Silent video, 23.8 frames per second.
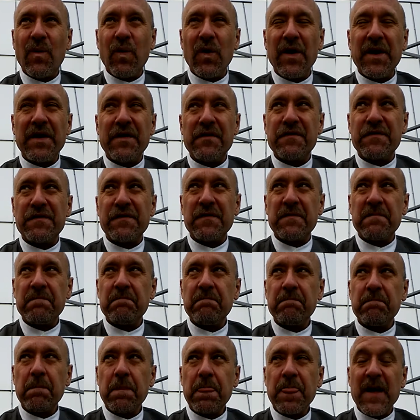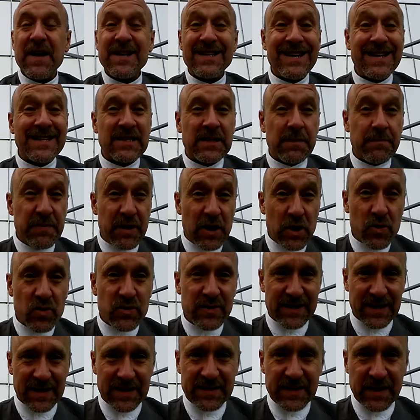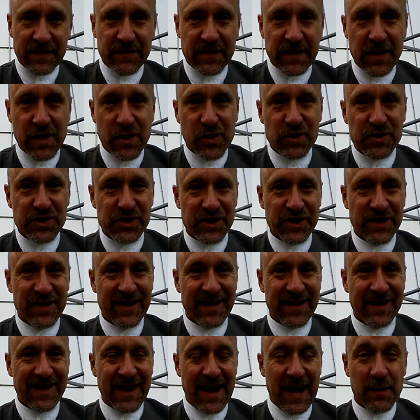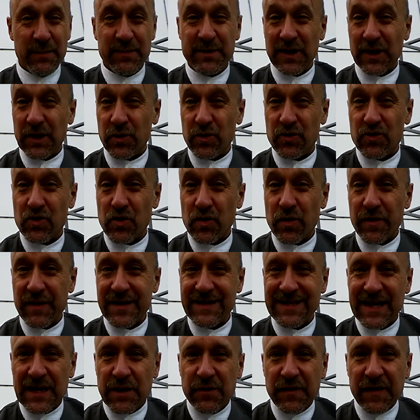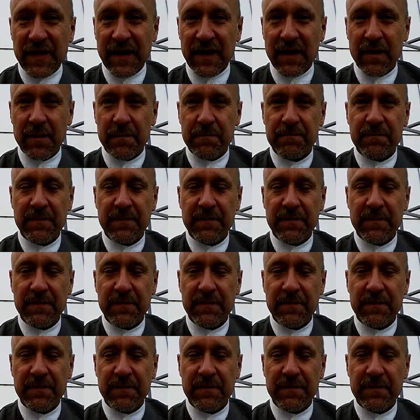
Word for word: would have disabused us of the notion that absolute truth is out there